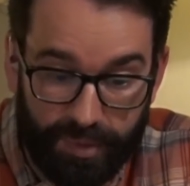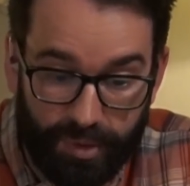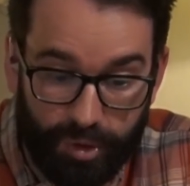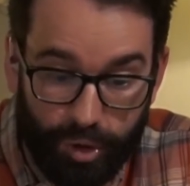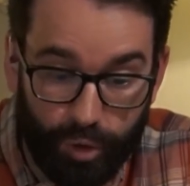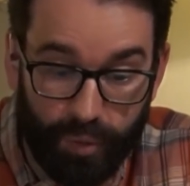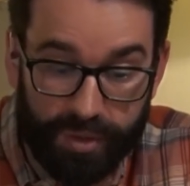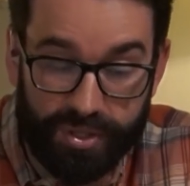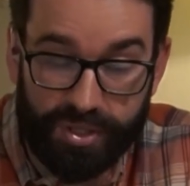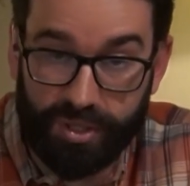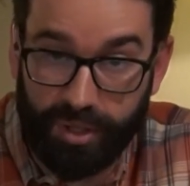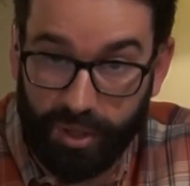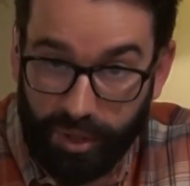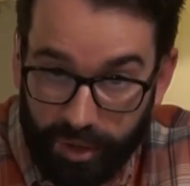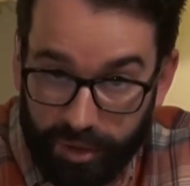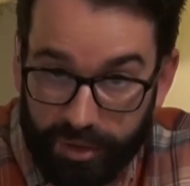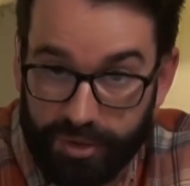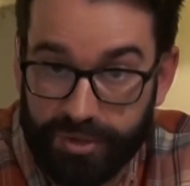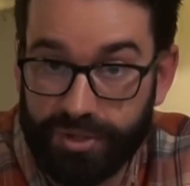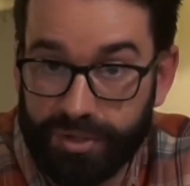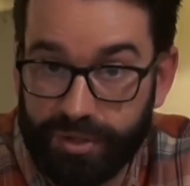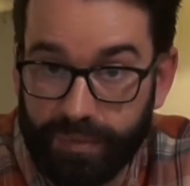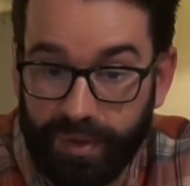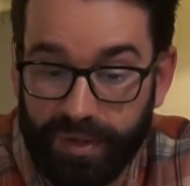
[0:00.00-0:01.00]
who was
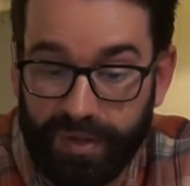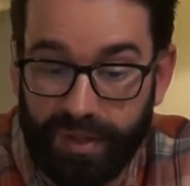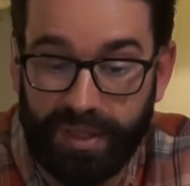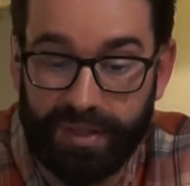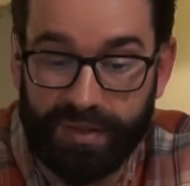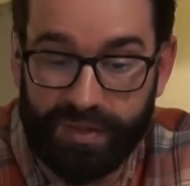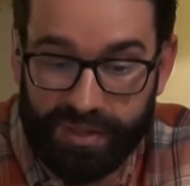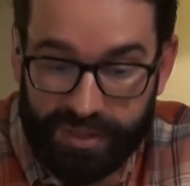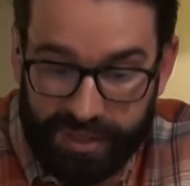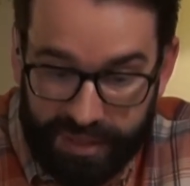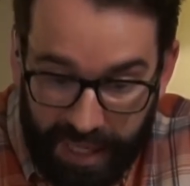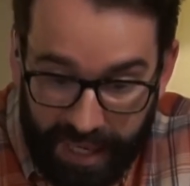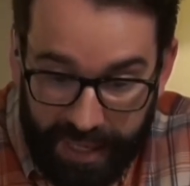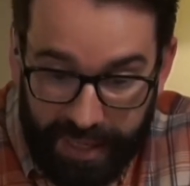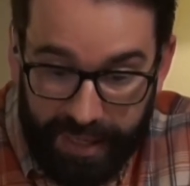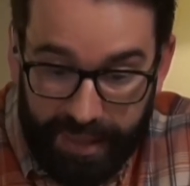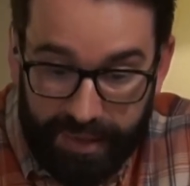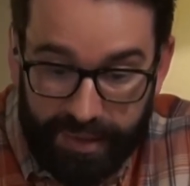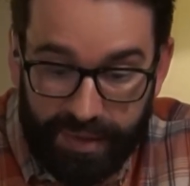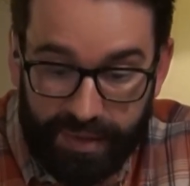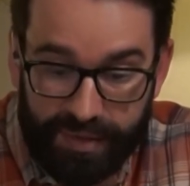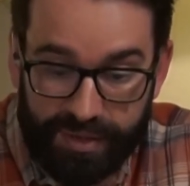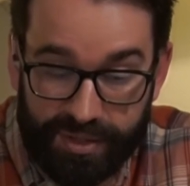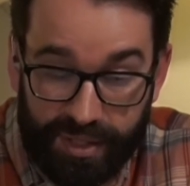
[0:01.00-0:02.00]
cursed with an
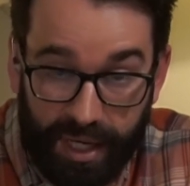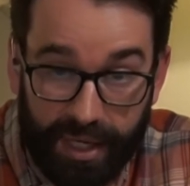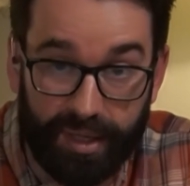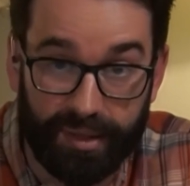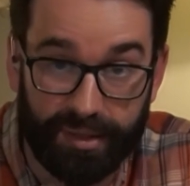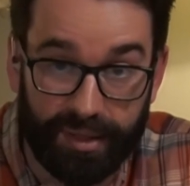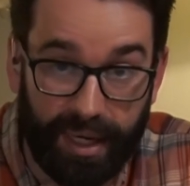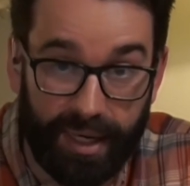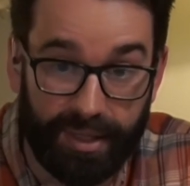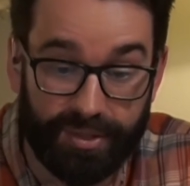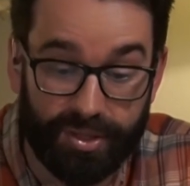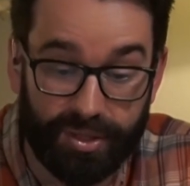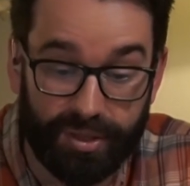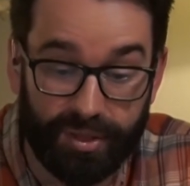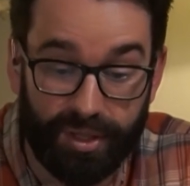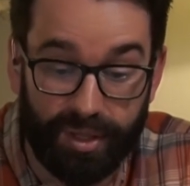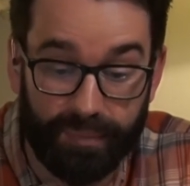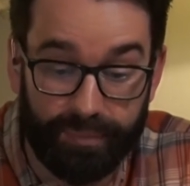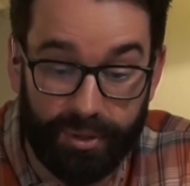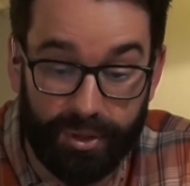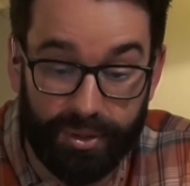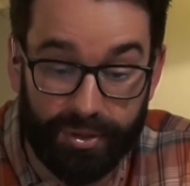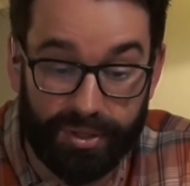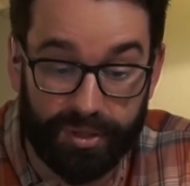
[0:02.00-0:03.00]
insane, psychologically
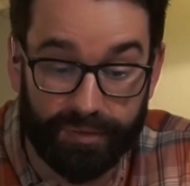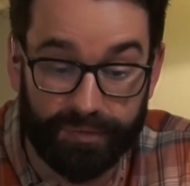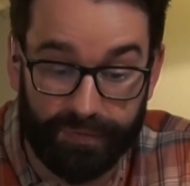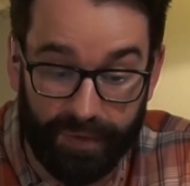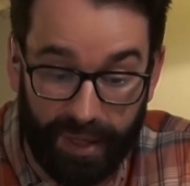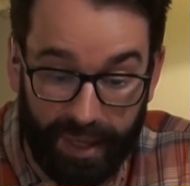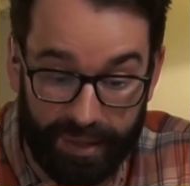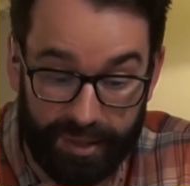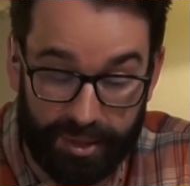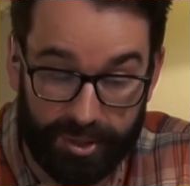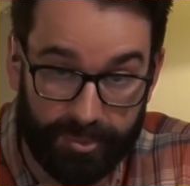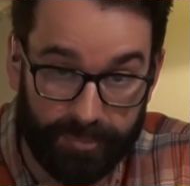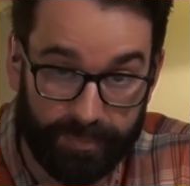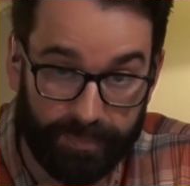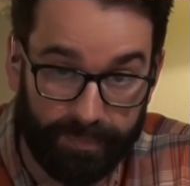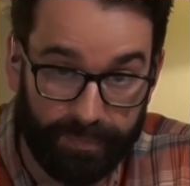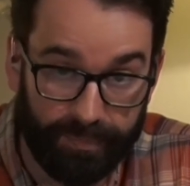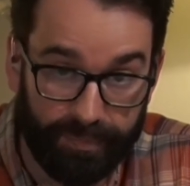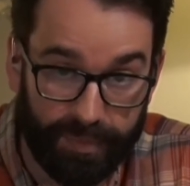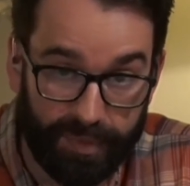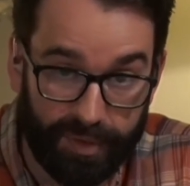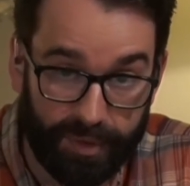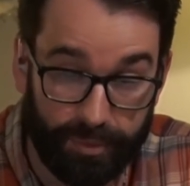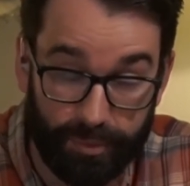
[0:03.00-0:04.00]
abusive father
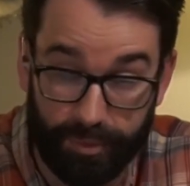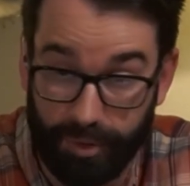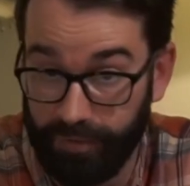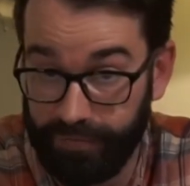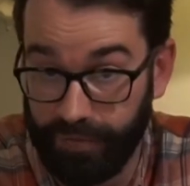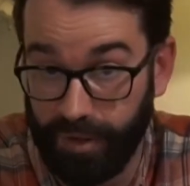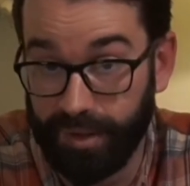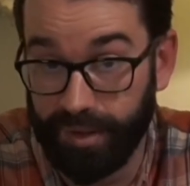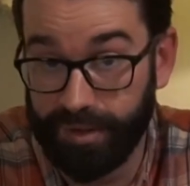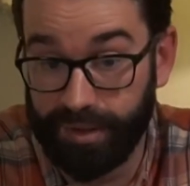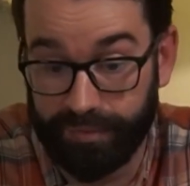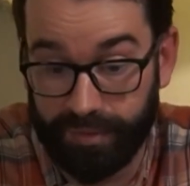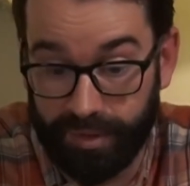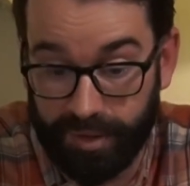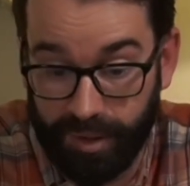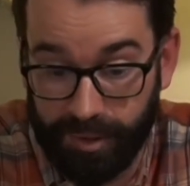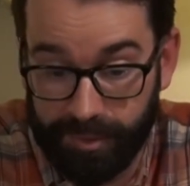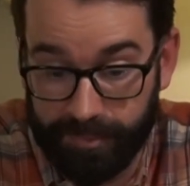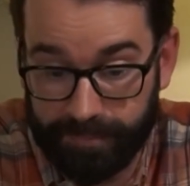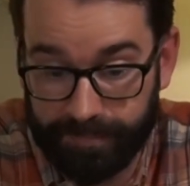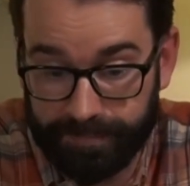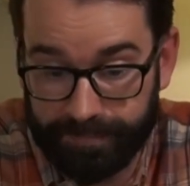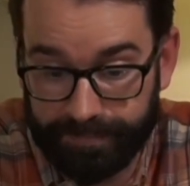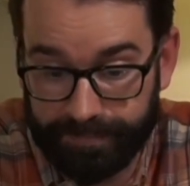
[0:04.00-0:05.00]
through no fault of her own.